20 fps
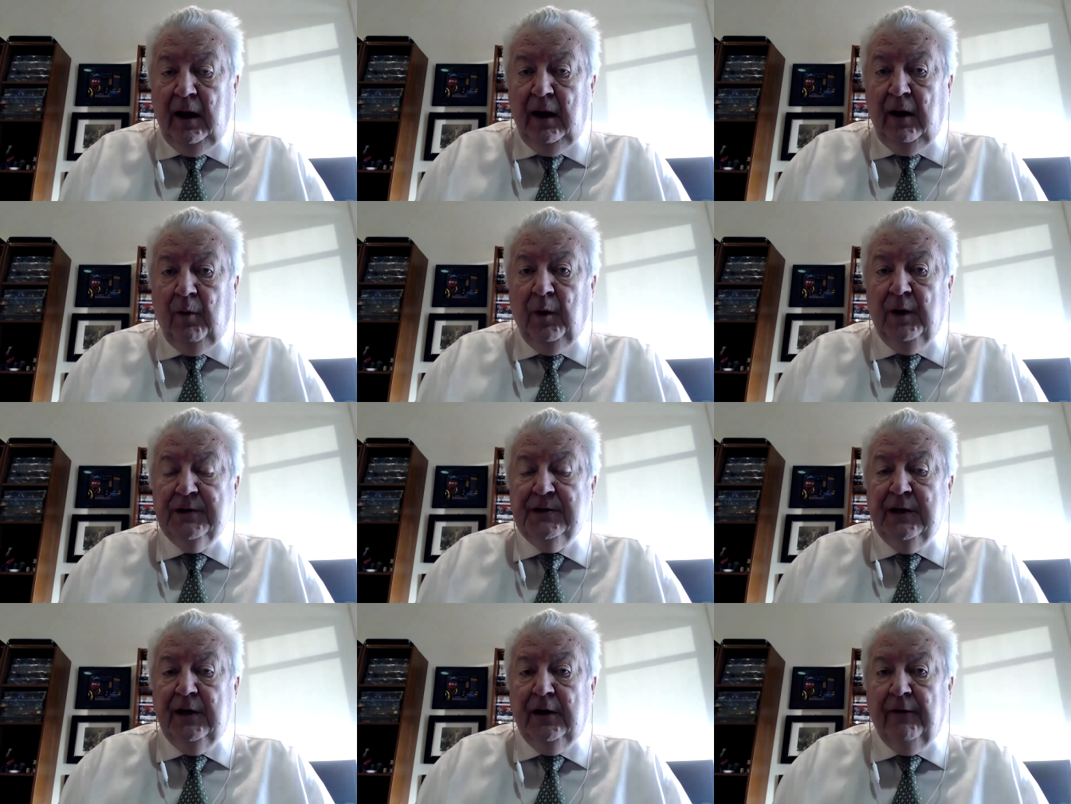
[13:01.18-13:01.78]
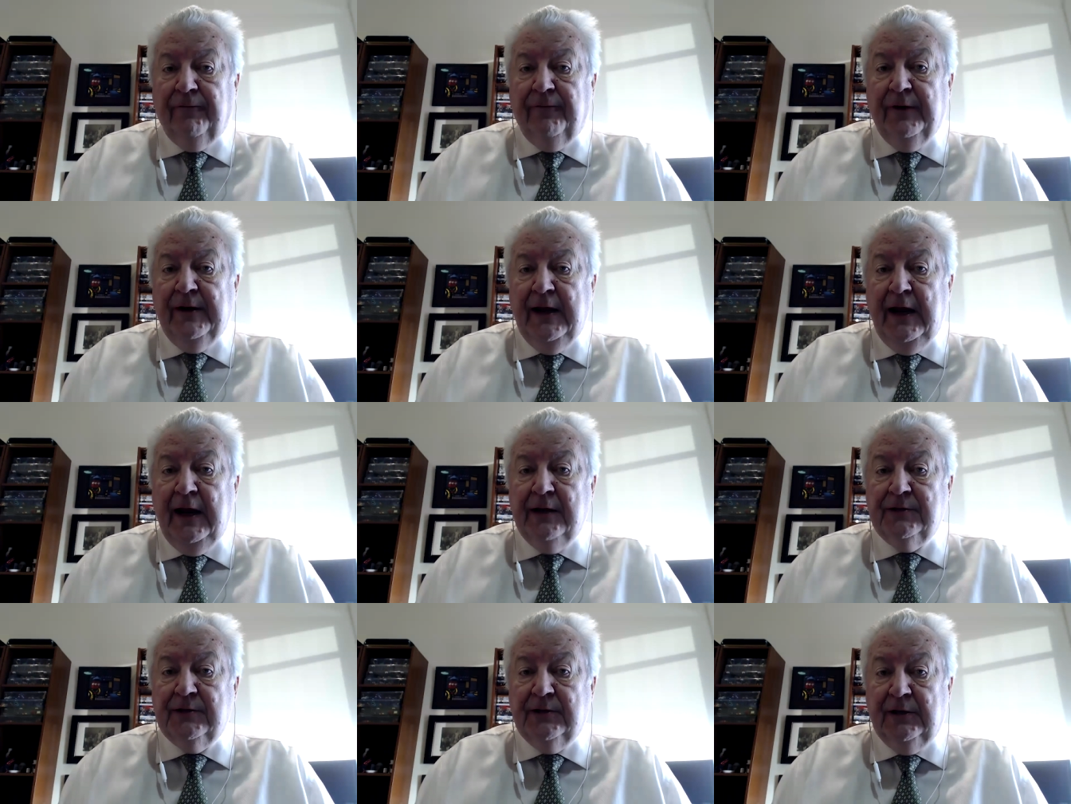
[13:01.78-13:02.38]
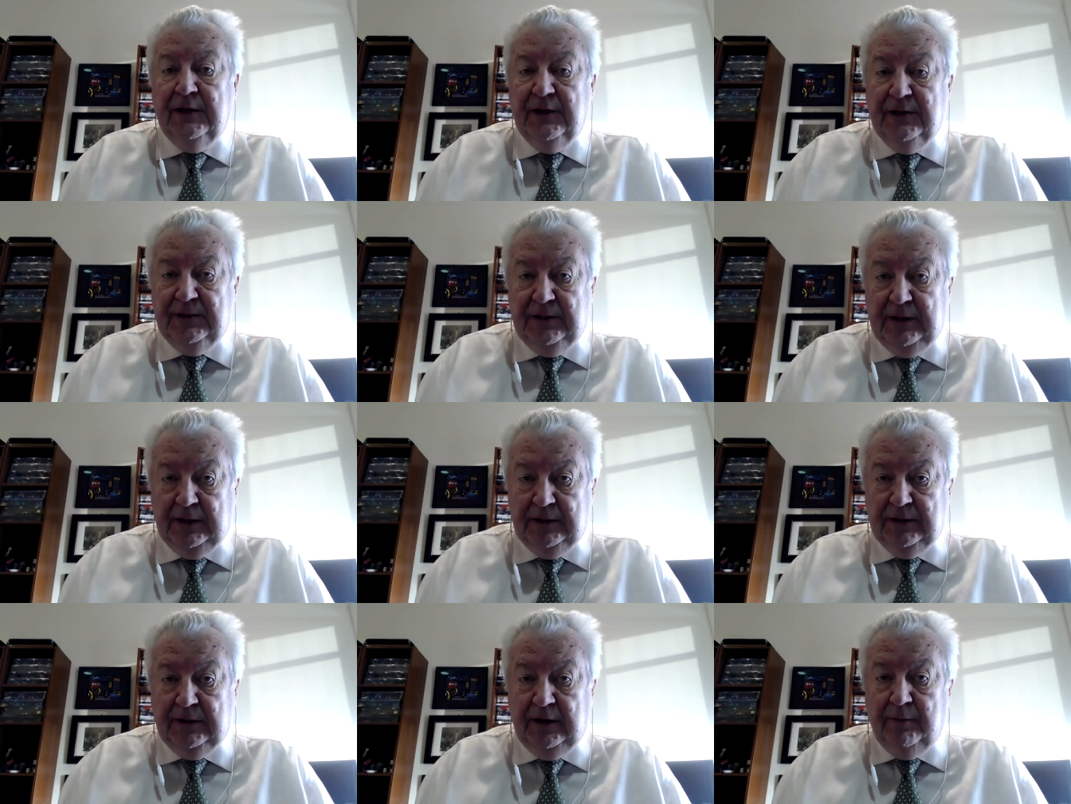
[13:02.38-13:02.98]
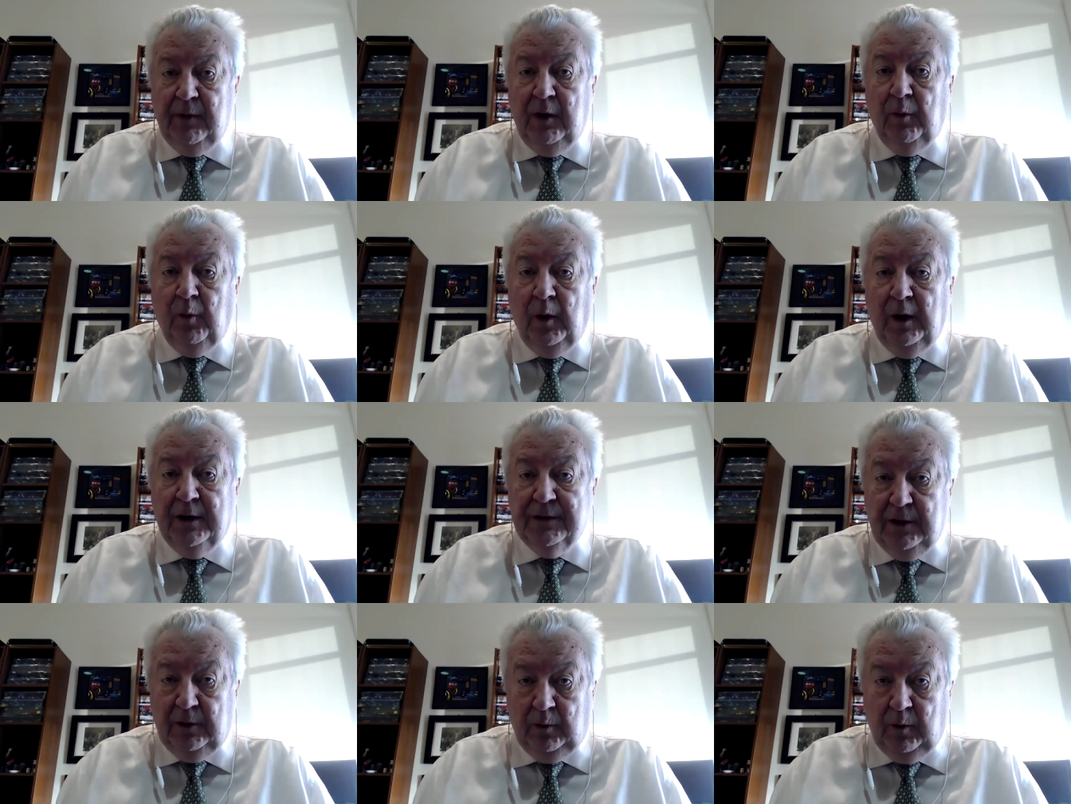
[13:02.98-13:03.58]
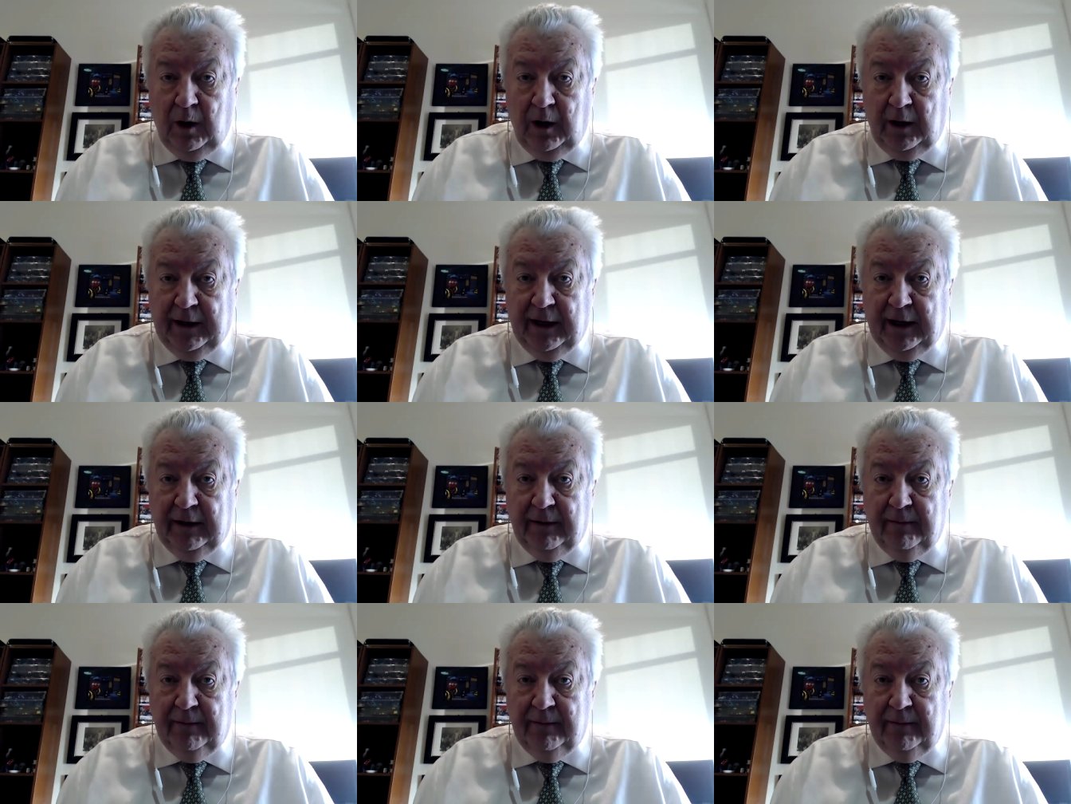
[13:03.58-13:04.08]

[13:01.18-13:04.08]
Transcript: was that our finance system wasn't working.